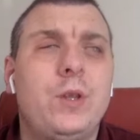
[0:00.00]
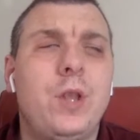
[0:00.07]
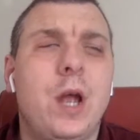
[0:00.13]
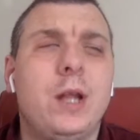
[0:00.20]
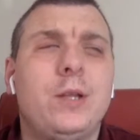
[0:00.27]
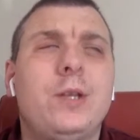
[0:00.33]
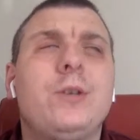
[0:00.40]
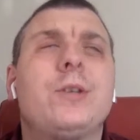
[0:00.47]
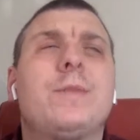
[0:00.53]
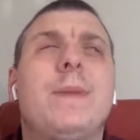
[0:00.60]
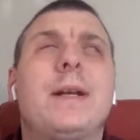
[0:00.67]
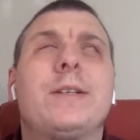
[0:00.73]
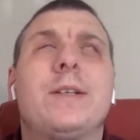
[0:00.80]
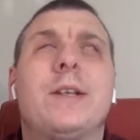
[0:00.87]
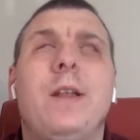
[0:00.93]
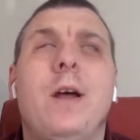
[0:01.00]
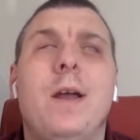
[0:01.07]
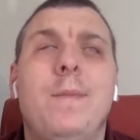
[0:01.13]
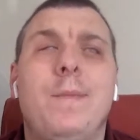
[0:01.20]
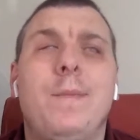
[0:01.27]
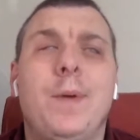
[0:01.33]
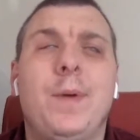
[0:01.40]
do smash the
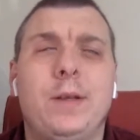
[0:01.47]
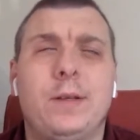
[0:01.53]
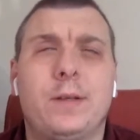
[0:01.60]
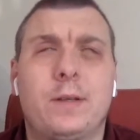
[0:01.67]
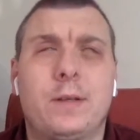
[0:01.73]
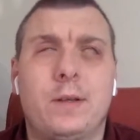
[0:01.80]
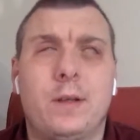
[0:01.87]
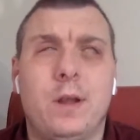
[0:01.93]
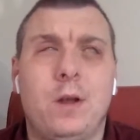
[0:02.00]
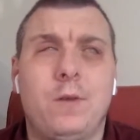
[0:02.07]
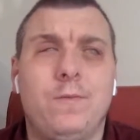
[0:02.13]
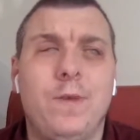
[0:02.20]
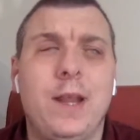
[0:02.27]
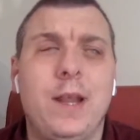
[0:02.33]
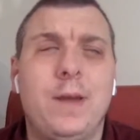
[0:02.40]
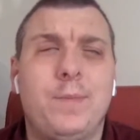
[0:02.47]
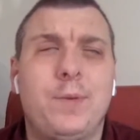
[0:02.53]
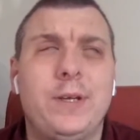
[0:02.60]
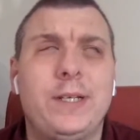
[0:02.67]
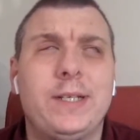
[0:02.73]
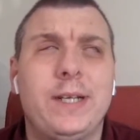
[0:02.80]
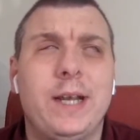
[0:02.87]
like button. I'd really
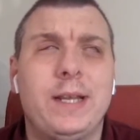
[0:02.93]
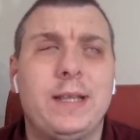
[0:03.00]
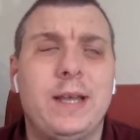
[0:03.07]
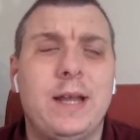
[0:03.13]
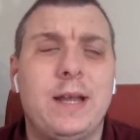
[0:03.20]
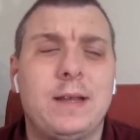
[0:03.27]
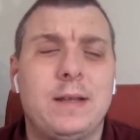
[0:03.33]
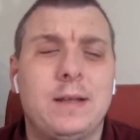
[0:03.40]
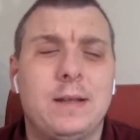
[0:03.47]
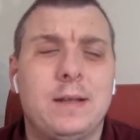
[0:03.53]
appreciate that.